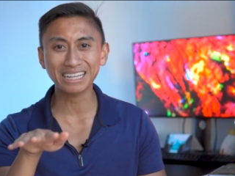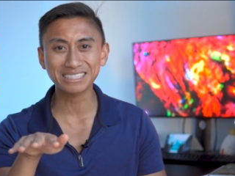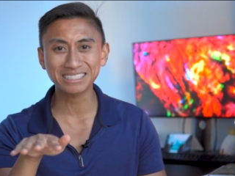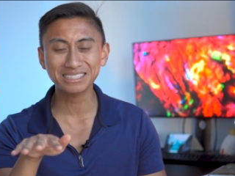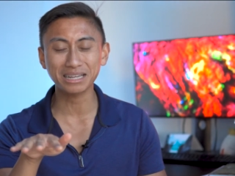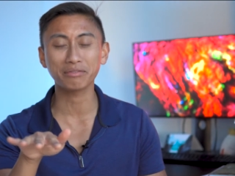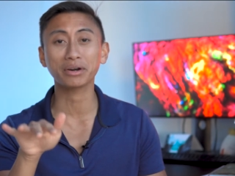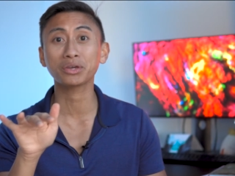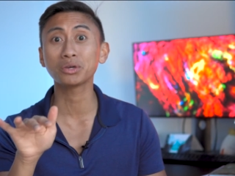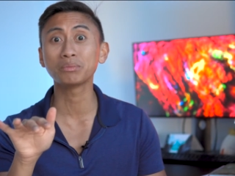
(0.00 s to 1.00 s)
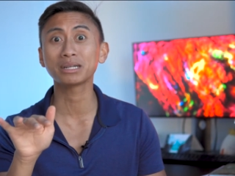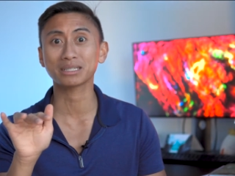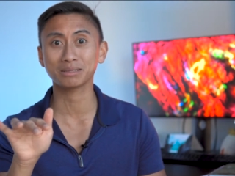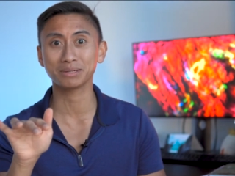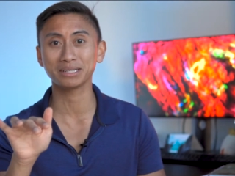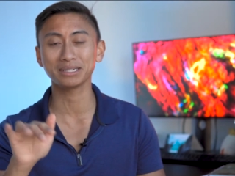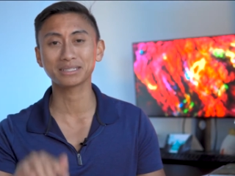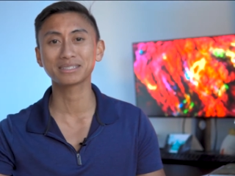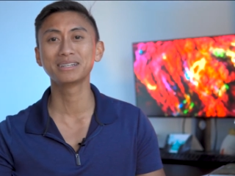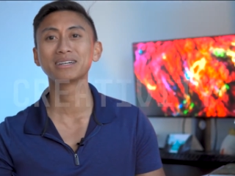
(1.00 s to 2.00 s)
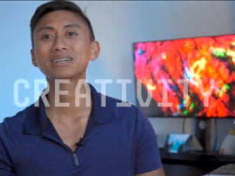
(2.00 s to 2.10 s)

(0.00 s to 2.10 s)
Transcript: essence of our human experience: